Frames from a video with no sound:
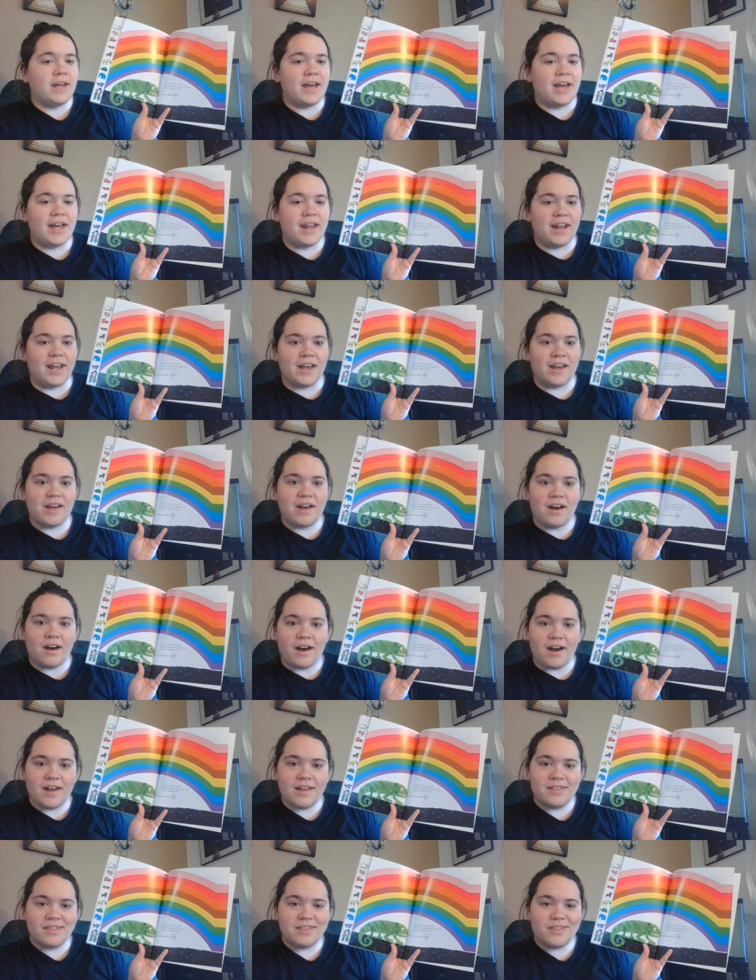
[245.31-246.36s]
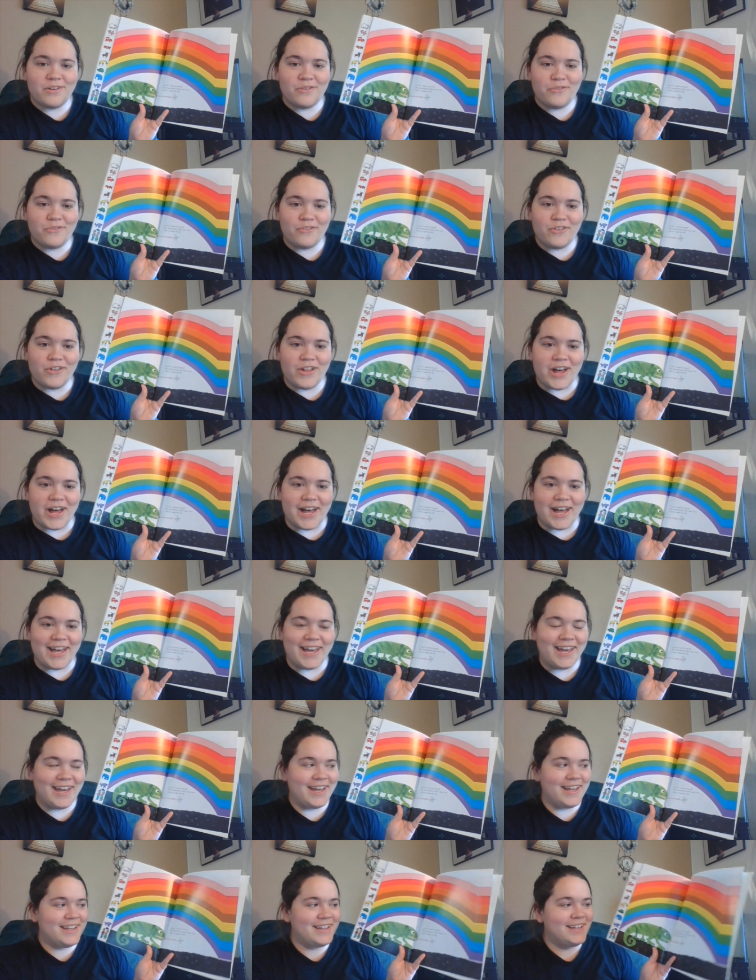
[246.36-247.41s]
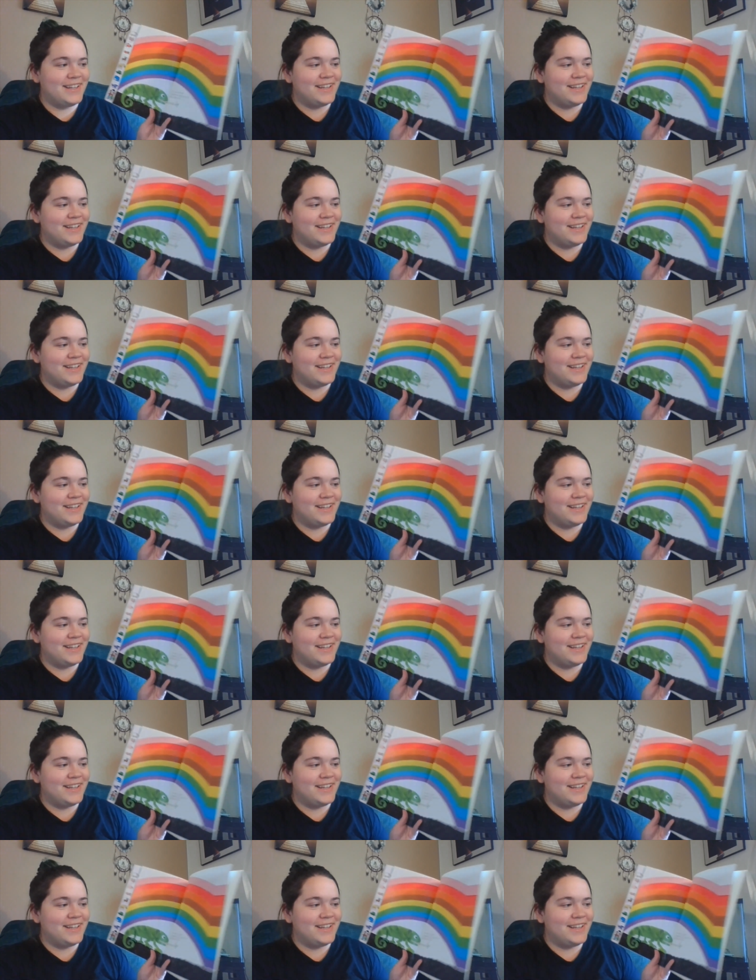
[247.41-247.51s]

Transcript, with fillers: and it caught the fly.